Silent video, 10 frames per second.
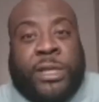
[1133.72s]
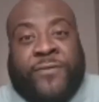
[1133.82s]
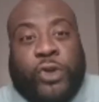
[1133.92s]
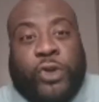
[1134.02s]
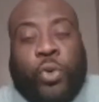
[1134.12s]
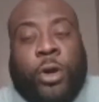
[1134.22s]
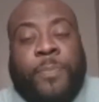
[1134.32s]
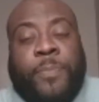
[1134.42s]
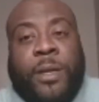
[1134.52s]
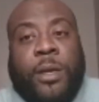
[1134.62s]
the first quarter.
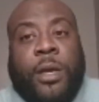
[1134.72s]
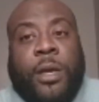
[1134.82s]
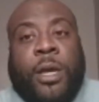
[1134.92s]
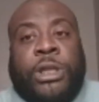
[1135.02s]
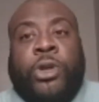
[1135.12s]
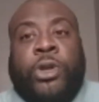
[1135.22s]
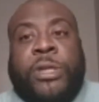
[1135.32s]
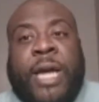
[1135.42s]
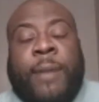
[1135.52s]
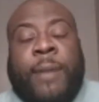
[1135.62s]
So there's
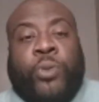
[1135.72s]
times